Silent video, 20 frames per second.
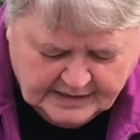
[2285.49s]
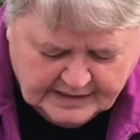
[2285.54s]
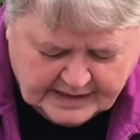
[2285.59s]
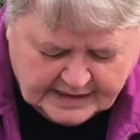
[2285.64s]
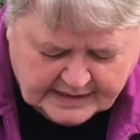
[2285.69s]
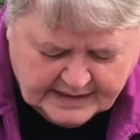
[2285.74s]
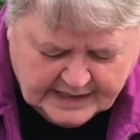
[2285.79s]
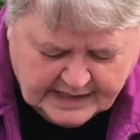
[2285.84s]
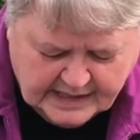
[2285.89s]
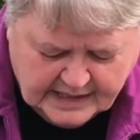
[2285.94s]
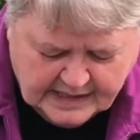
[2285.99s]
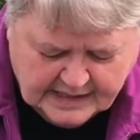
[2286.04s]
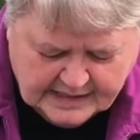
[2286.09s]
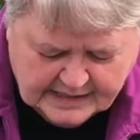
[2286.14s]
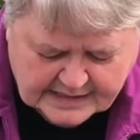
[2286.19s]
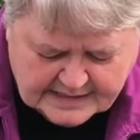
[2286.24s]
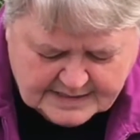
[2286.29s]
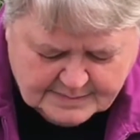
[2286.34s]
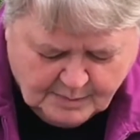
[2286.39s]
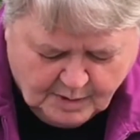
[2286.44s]
Yet he,
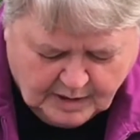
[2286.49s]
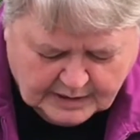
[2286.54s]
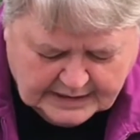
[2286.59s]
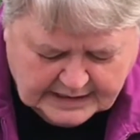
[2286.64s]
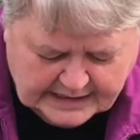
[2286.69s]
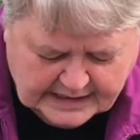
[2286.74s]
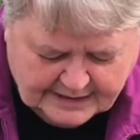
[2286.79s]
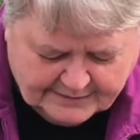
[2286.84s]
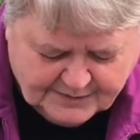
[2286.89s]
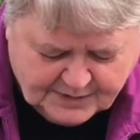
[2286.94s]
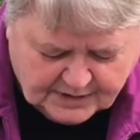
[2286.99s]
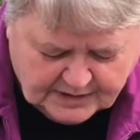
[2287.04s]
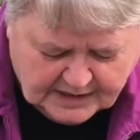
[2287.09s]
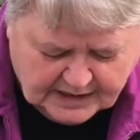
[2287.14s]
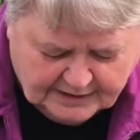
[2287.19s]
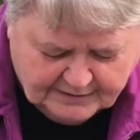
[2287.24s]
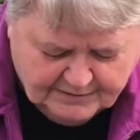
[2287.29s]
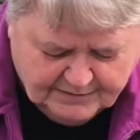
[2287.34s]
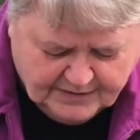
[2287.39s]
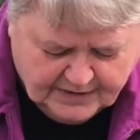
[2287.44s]
in his modeling of your
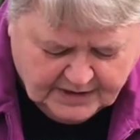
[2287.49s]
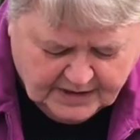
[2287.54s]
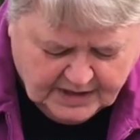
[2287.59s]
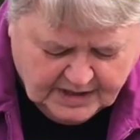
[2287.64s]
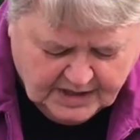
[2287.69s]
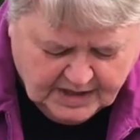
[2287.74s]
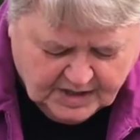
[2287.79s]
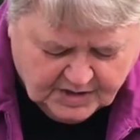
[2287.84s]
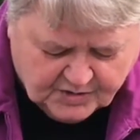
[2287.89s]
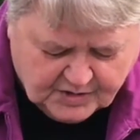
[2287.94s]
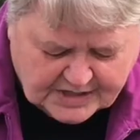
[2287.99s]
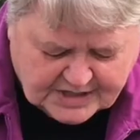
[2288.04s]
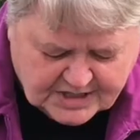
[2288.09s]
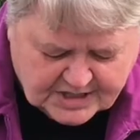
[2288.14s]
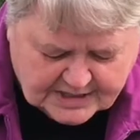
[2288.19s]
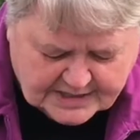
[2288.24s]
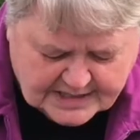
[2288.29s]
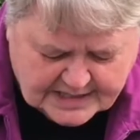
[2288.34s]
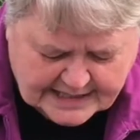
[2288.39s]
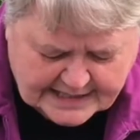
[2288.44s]
love,
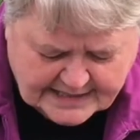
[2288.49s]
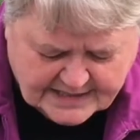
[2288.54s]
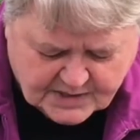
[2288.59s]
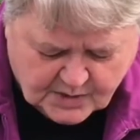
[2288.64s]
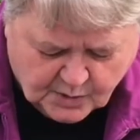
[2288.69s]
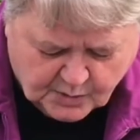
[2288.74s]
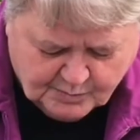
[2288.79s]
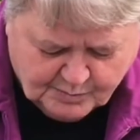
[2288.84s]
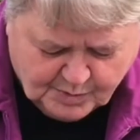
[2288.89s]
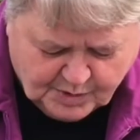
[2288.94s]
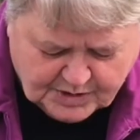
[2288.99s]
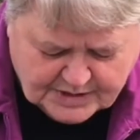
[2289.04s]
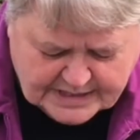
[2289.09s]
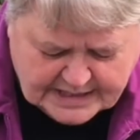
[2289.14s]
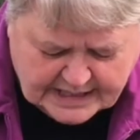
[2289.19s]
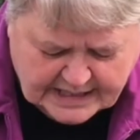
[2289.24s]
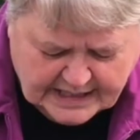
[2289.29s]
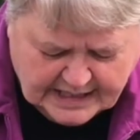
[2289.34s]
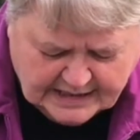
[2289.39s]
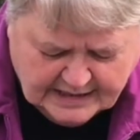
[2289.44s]
graciously sowed
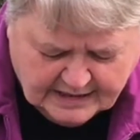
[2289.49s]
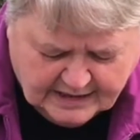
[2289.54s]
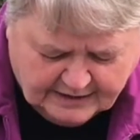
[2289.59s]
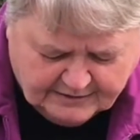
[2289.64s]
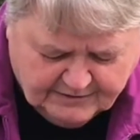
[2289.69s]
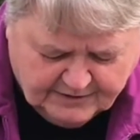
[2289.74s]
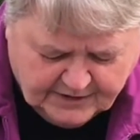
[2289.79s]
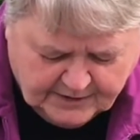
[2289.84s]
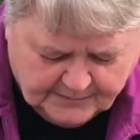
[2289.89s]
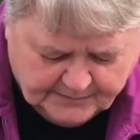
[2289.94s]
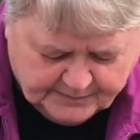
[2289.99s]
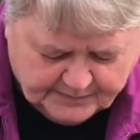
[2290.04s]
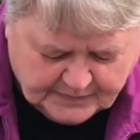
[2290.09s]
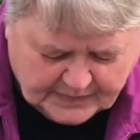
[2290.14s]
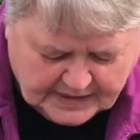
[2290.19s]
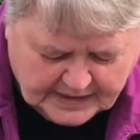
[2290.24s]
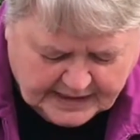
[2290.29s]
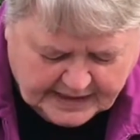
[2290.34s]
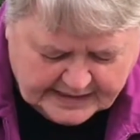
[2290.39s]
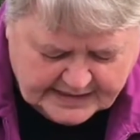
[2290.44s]
mercy and love
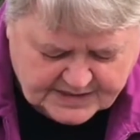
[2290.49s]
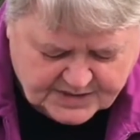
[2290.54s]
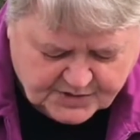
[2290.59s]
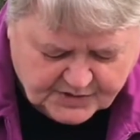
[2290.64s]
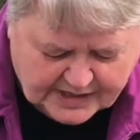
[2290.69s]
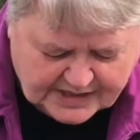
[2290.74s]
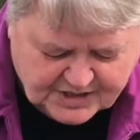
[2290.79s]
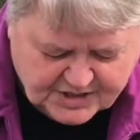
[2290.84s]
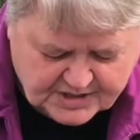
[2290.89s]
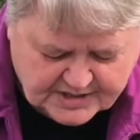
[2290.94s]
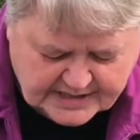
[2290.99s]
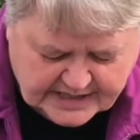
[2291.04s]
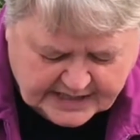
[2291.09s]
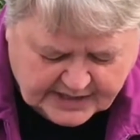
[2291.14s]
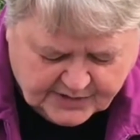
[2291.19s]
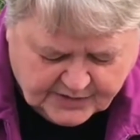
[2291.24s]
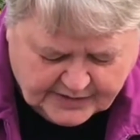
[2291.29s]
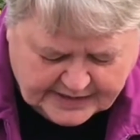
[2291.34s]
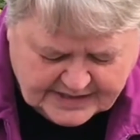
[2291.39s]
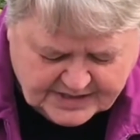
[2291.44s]
in his gracious
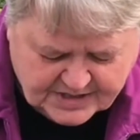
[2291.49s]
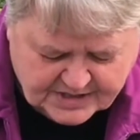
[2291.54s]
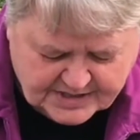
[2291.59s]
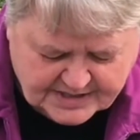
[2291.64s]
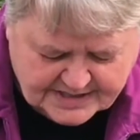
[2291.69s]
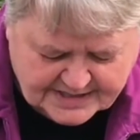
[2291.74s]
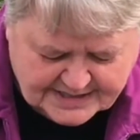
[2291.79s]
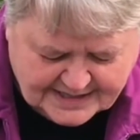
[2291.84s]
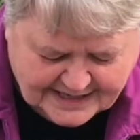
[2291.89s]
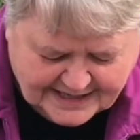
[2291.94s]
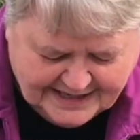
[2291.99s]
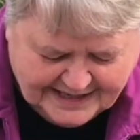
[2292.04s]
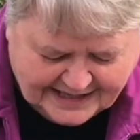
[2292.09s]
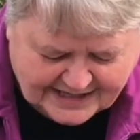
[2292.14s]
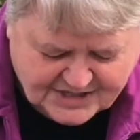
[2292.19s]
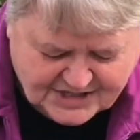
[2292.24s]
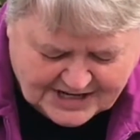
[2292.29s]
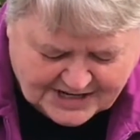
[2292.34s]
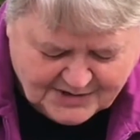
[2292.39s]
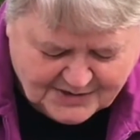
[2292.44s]

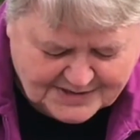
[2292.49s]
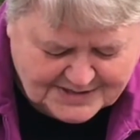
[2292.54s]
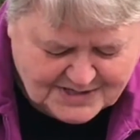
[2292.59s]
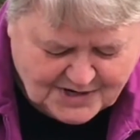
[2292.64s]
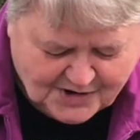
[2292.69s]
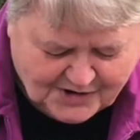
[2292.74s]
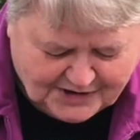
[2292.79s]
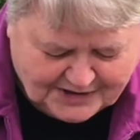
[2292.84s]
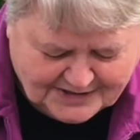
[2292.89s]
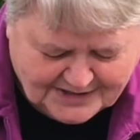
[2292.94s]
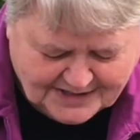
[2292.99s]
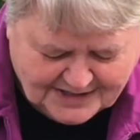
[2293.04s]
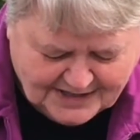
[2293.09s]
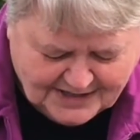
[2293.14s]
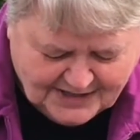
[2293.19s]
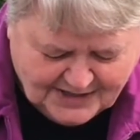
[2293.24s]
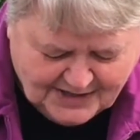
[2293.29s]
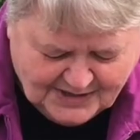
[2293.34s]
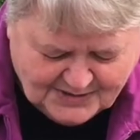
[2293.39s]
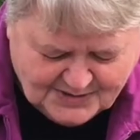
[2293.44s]
and generous heart
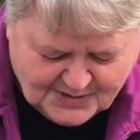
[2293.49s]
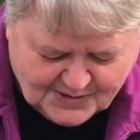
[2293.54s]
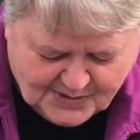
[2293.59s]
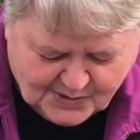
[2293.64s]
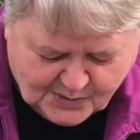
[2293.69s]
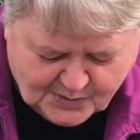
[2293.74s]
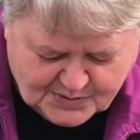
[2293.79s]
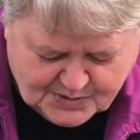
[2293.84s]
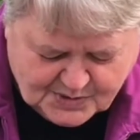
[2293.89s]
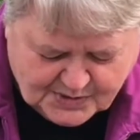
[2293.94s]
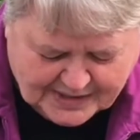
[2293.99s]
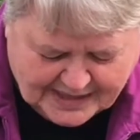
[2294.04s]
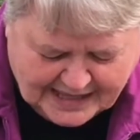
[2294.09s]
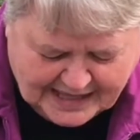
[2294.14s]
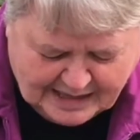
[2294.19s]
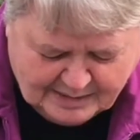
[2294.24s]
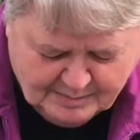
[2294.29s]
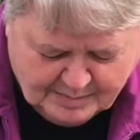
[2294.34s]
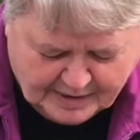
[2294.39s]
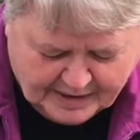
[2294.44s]
to those who
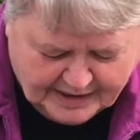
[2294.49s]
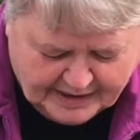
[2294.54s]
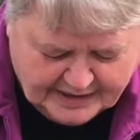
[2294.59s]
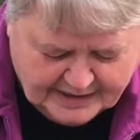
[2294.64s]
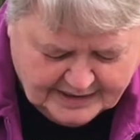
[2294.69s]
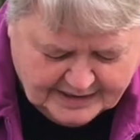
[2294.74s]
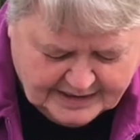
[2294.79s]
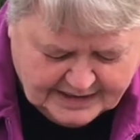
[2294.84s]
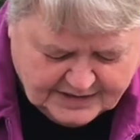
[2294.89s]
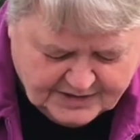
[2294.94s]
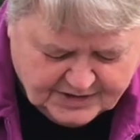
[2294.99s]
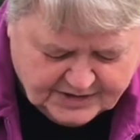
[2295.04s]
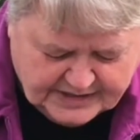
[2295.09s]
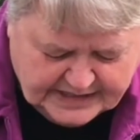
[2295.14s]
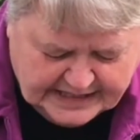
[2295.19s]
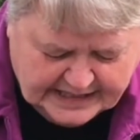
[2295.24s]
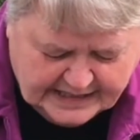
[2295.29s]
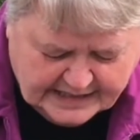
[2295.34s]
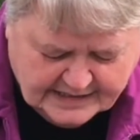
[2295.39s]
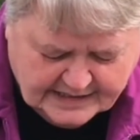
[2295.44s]
came by in their
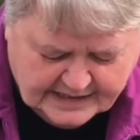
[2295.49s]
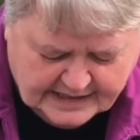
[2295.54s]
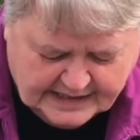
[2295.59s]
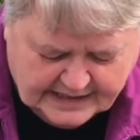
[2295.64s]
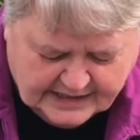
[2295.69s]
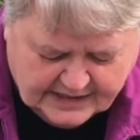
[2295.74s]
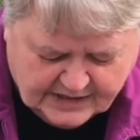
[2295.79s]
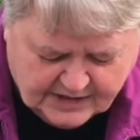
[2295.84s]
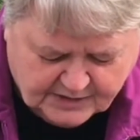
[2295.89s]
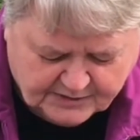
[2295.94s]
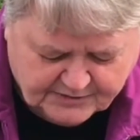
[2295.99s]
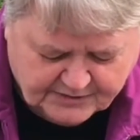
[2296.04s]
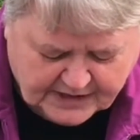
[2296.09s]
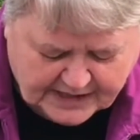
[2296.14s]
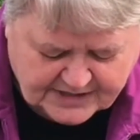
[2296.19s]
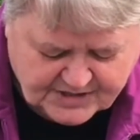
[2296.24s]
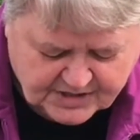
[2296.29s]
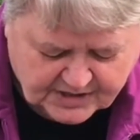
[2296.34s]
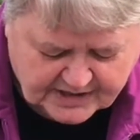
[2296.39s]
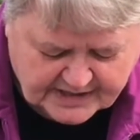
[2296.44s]
need and in their
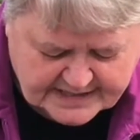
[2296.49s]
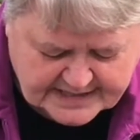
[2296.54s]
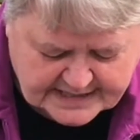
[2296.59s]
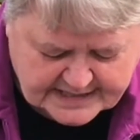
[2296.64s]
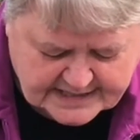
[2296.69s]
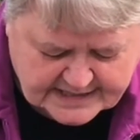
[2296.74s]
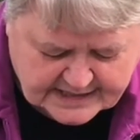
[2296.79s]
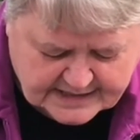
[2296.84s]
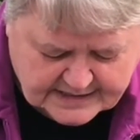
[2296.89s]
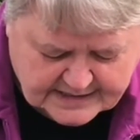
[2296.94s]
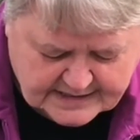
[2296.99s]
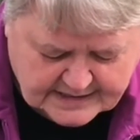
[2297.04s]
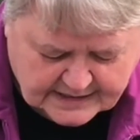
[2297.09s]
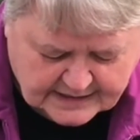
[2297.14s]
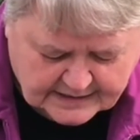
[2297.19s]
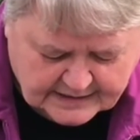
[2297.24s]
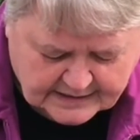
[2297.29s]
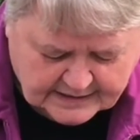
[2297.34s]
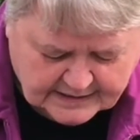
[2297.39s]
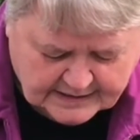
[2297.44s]
fragile existence.
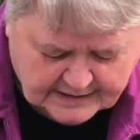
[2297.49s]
